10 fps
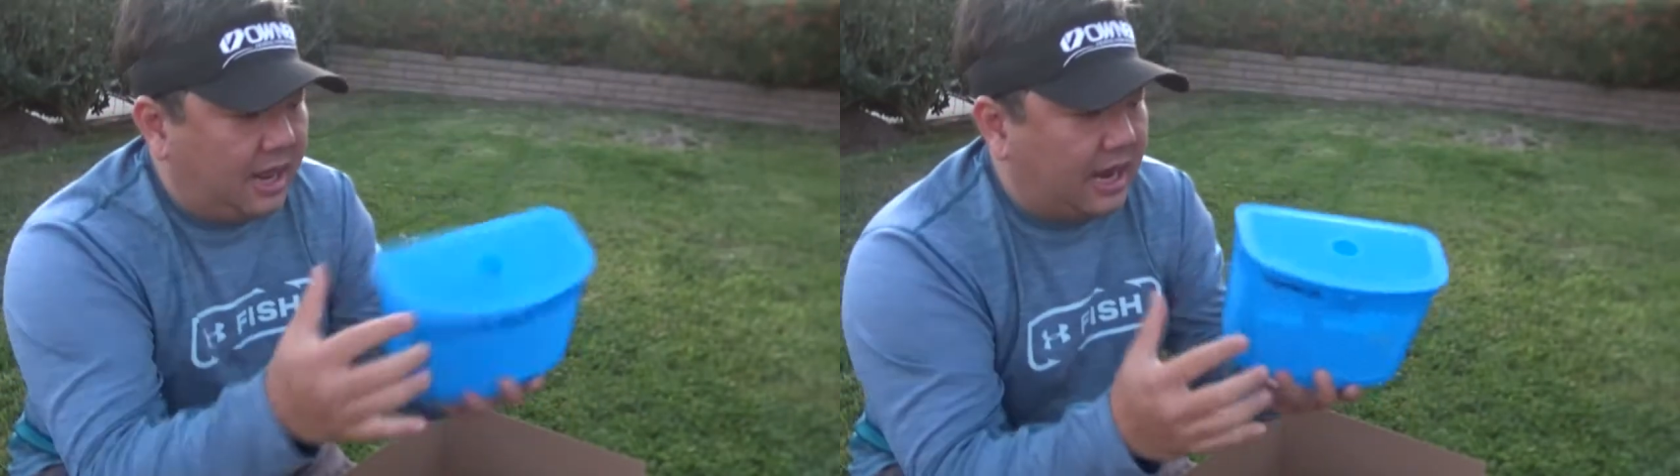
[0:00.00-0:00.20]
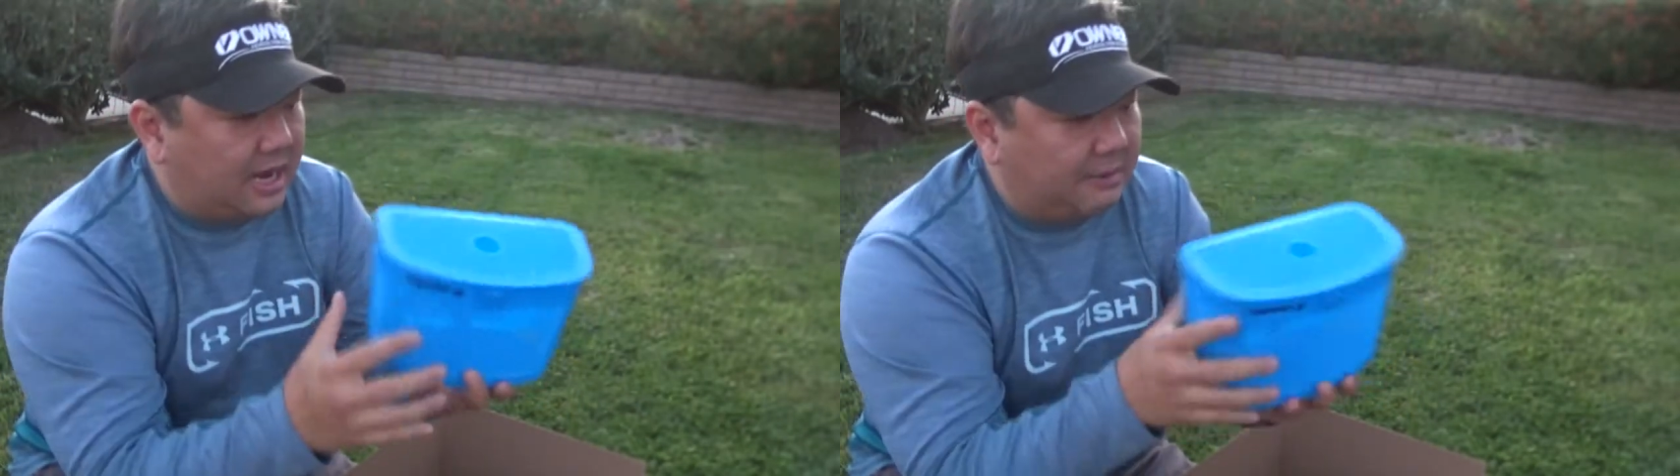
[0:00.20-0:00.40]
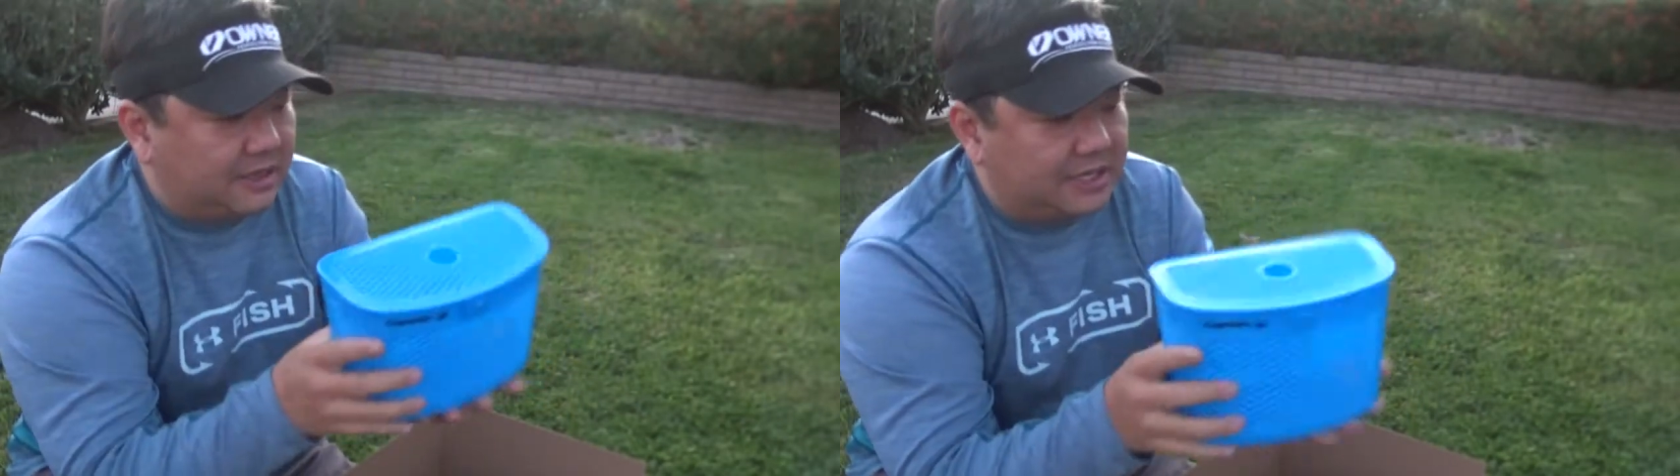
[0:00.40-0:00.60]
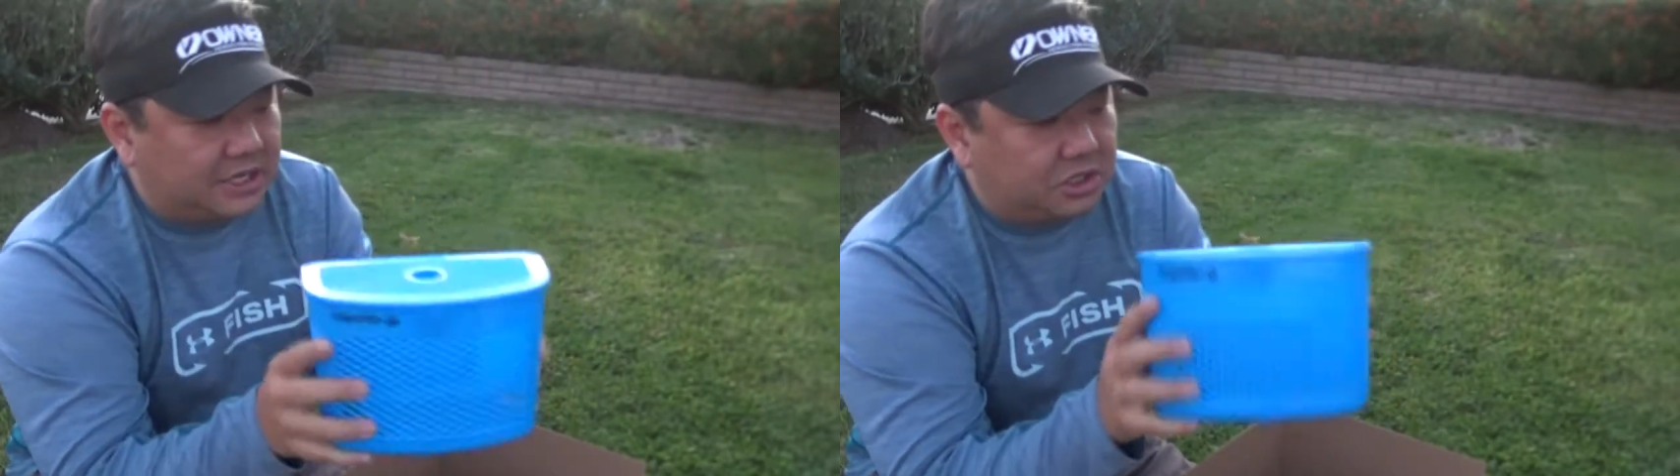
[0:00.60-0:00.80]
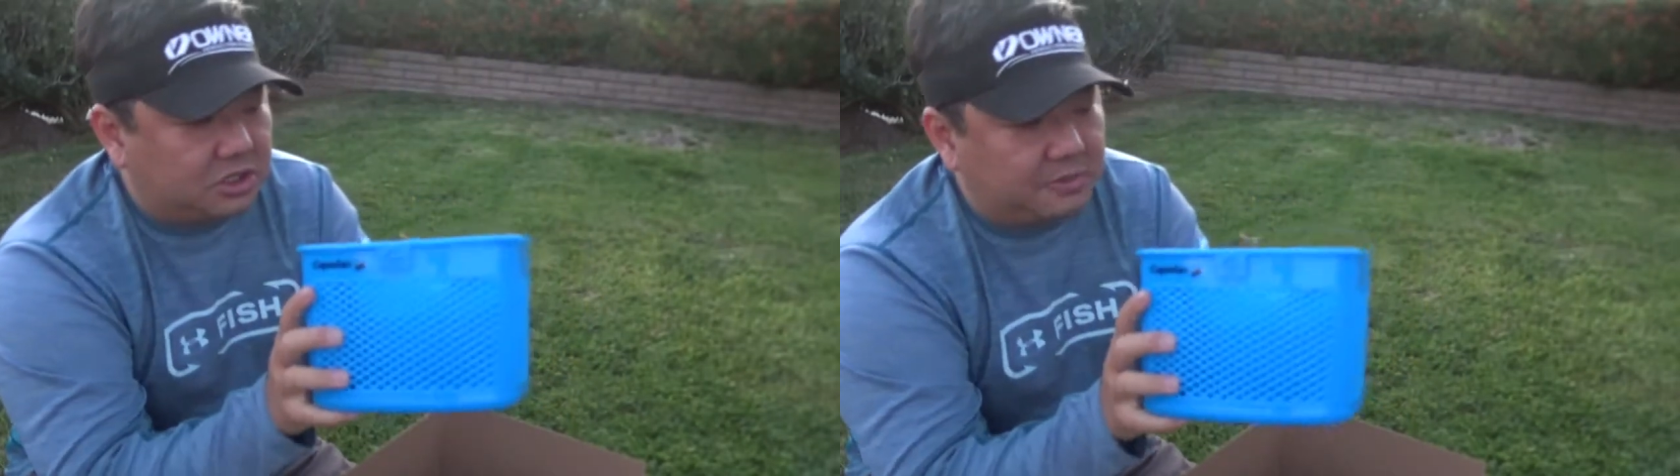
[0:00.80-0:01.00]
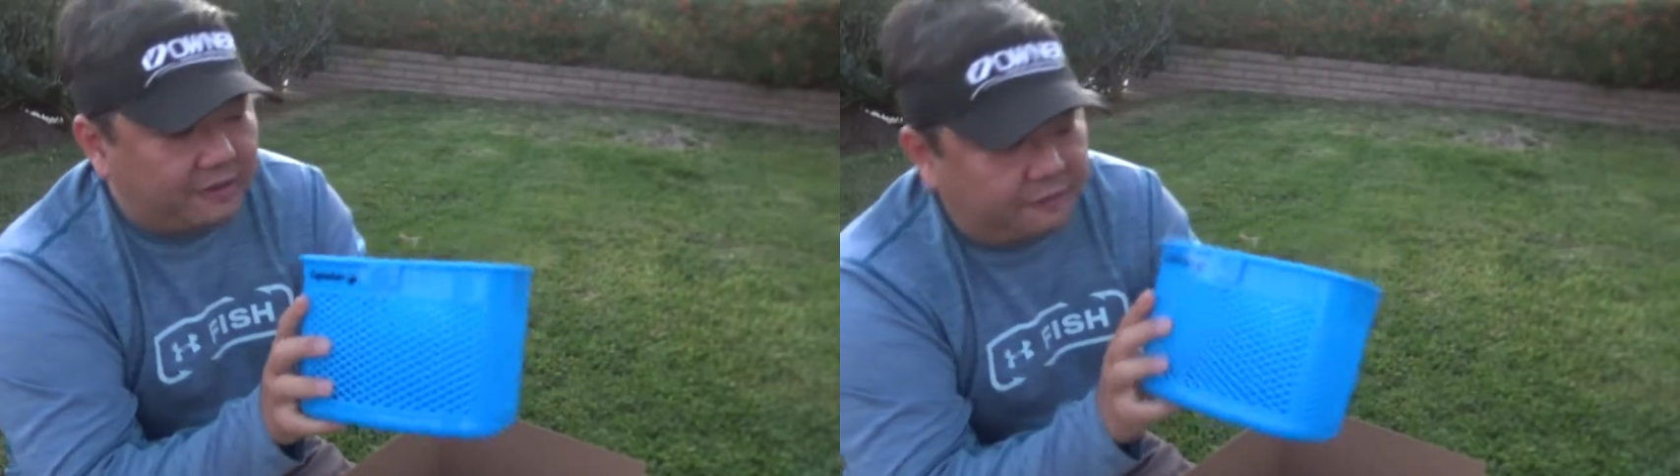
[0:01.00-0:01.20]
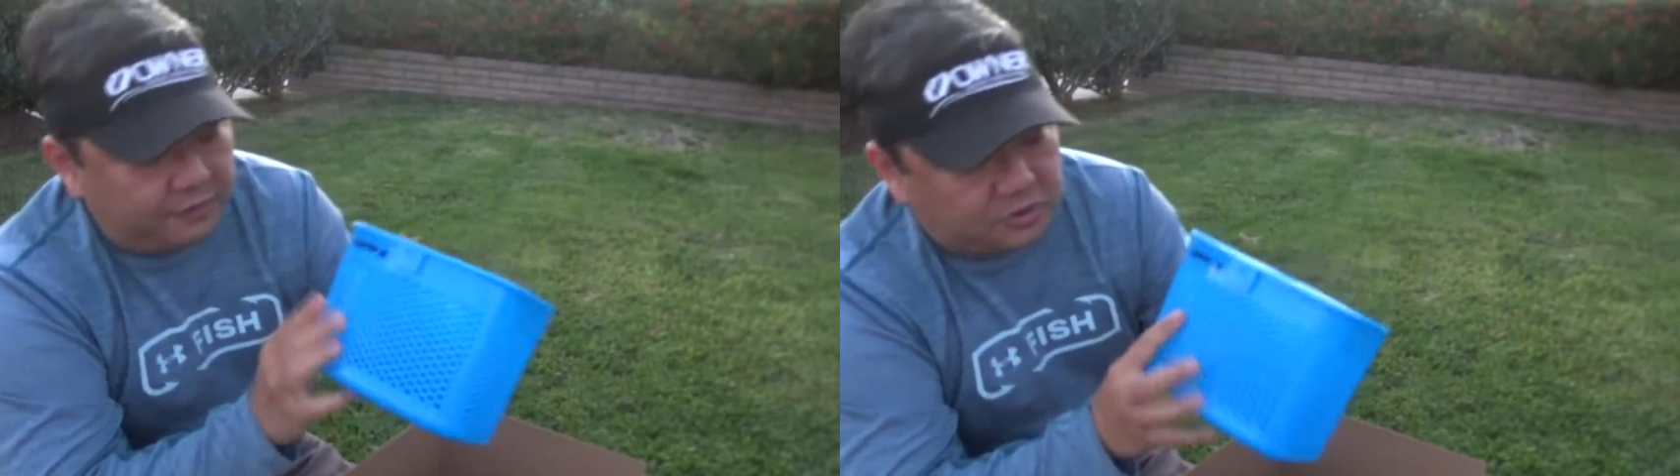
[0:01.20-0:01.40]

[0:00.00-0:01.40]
and I'm gonna attach this to my float